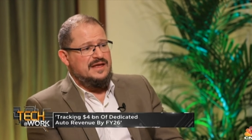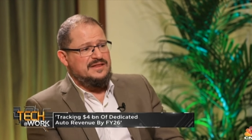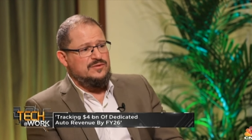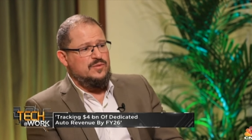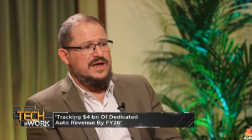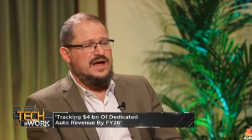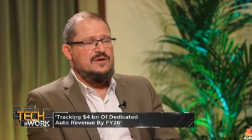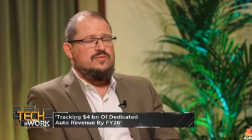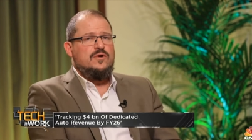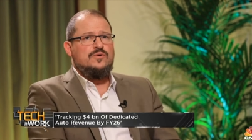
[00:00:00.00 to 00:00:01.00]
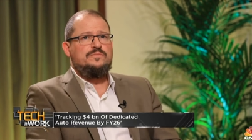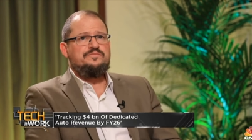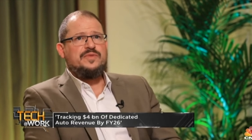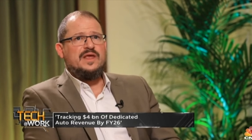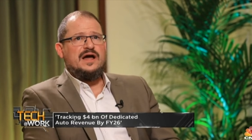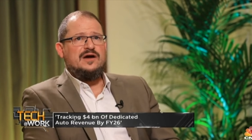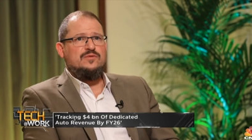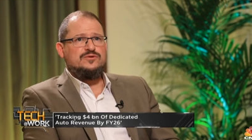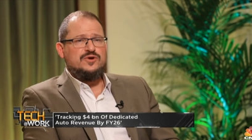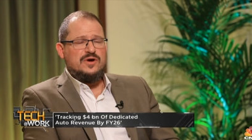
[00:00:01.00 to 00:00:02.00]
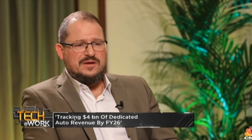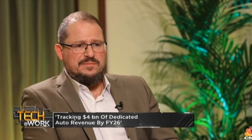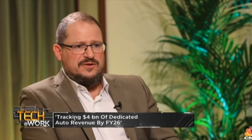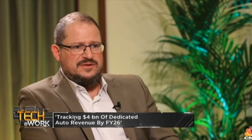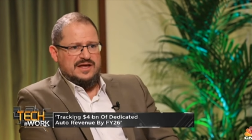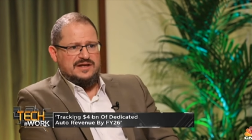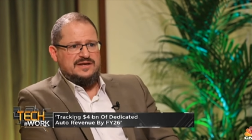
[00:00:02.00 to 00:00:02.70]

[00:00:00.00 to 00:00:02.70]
The way I will, I will talk about that